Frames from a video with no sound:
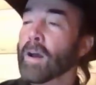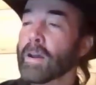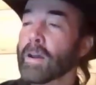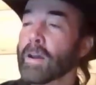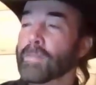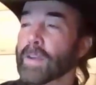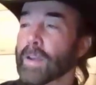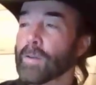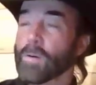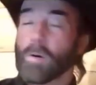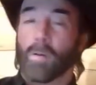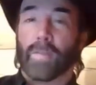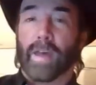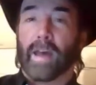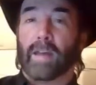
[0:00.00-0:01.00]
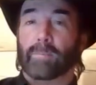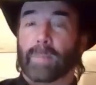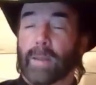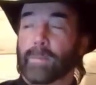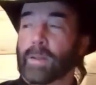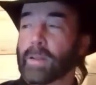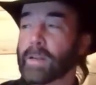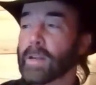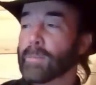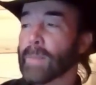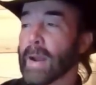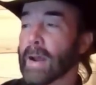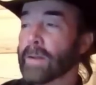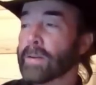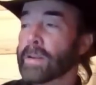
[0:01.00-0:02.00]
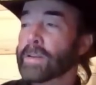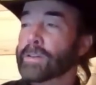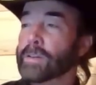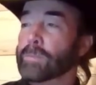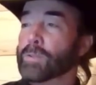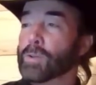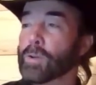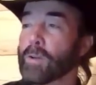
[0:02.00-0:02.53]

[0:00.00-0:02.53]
If it can hold that, maybe it can mount some